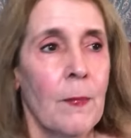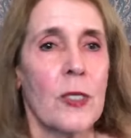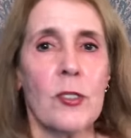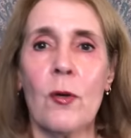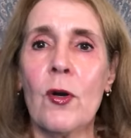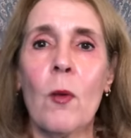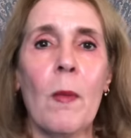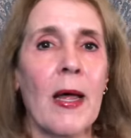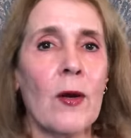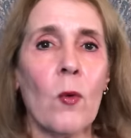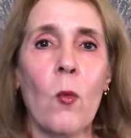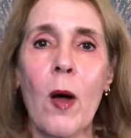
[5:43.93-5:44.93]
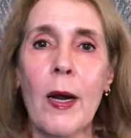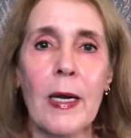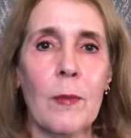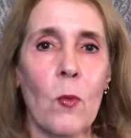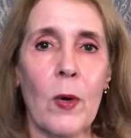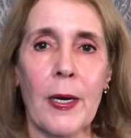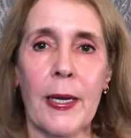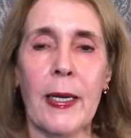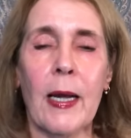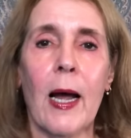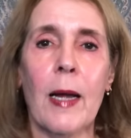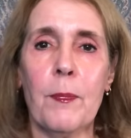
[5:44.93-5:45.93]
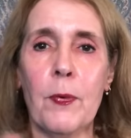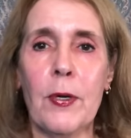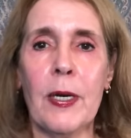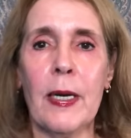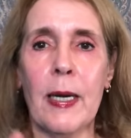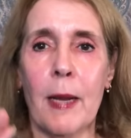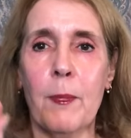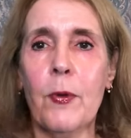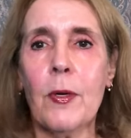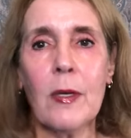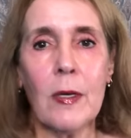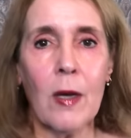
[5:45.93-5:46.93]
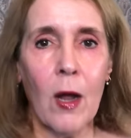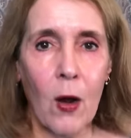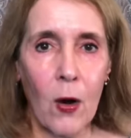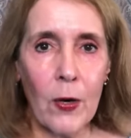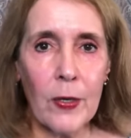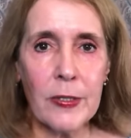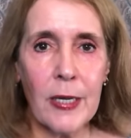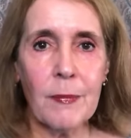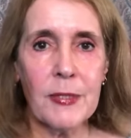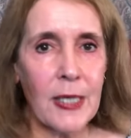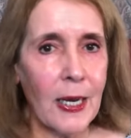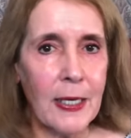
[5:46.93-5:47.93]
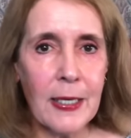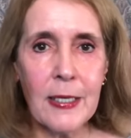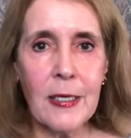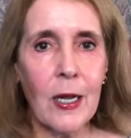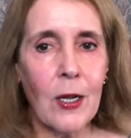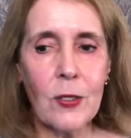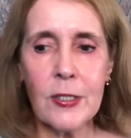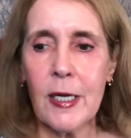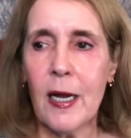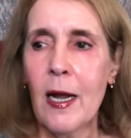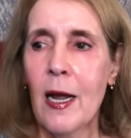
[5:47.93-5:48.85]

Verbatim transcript: So no matter what I'm wanting, I put it, I put a little heart, I'm signed into Ulta,